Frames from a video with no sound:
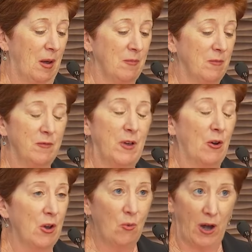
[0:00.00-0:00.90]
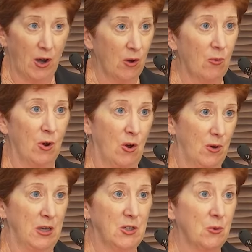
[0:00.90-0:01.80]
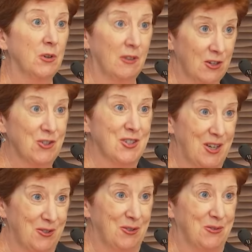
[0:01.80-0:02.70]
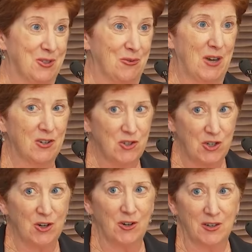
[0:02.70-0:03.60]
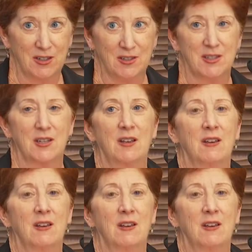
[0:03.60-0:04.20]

I'm very aware we're going into an election cycle, so next year is